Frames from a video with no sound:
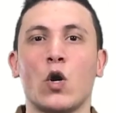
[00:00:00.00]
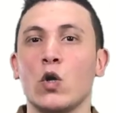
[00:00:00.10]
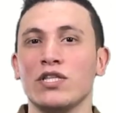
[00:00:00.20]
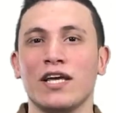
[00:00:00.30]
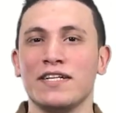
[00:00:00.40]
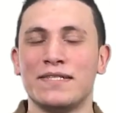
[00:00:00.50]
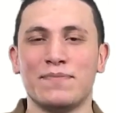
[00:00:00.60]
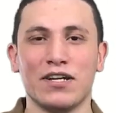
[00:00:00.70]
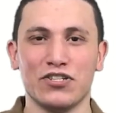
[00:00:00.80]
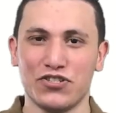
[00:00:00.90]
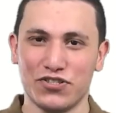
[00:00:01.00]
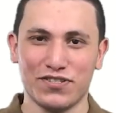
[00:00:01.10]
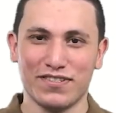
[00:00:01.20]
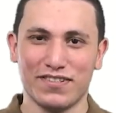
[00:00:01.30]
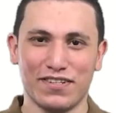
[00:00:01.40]
jota in Spanish,
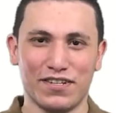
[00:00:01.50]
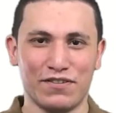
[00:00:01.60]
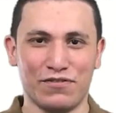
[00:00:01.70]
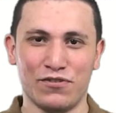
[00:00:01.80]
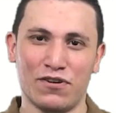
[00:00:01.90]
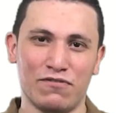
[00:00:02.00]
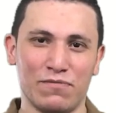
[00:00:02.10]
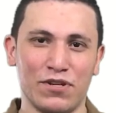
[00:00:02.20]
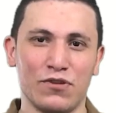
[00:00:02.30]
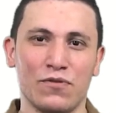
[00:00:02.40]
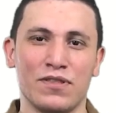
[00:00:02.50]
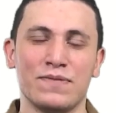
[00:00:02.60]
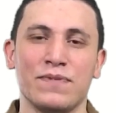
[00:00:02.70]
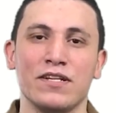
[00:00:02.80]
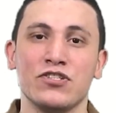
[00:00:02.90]
if you are familiar with
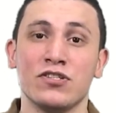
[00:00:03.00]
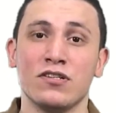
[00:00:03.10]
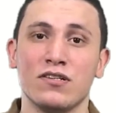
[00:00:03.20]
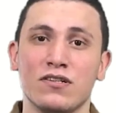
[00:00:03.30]
Spanish.